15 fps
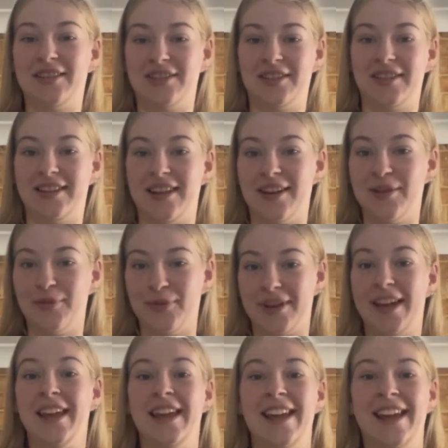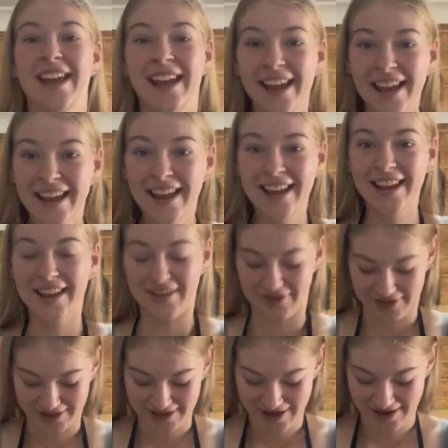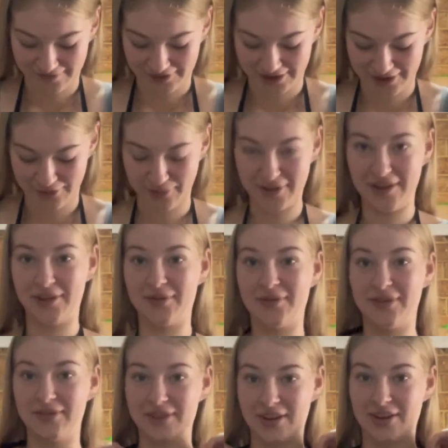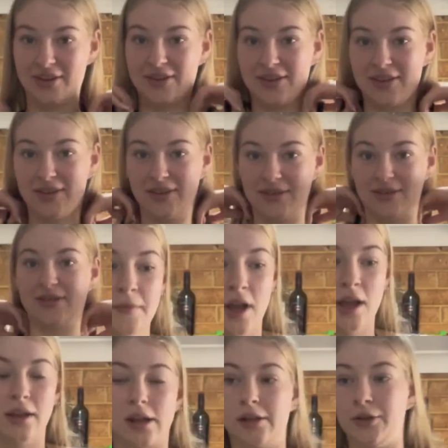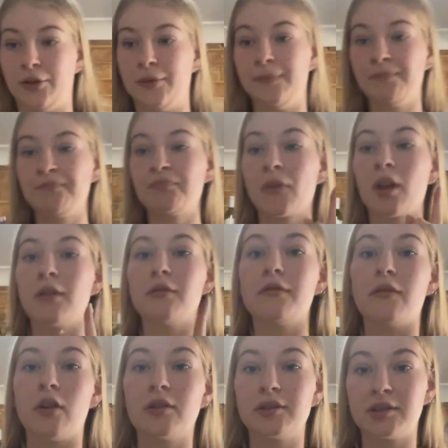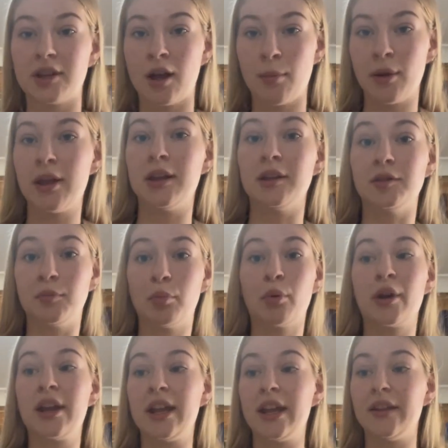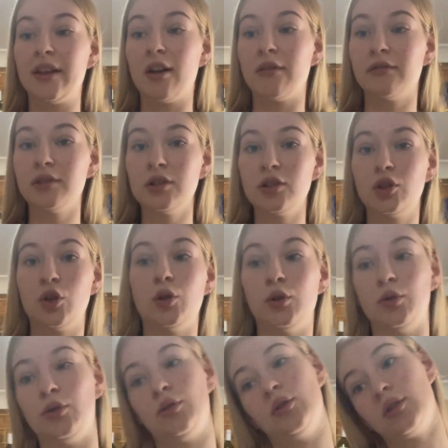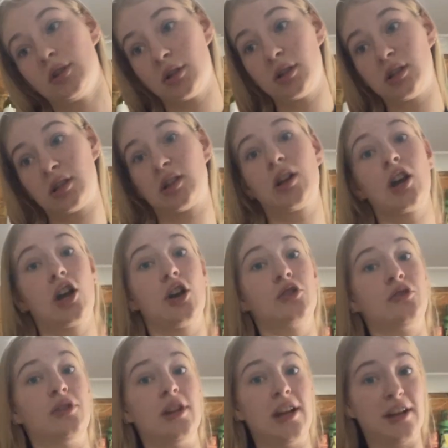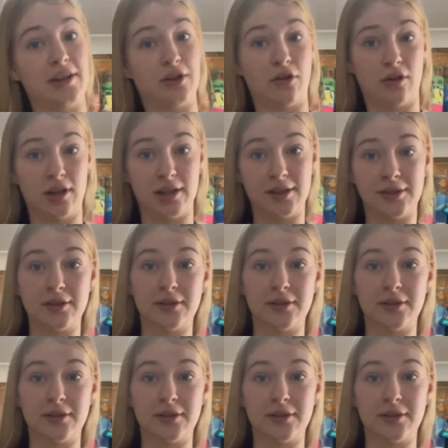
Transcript: Yeah, we're just gonna have to deal with this for the video. I'll do. First step is preheat the oven to 180 degrees.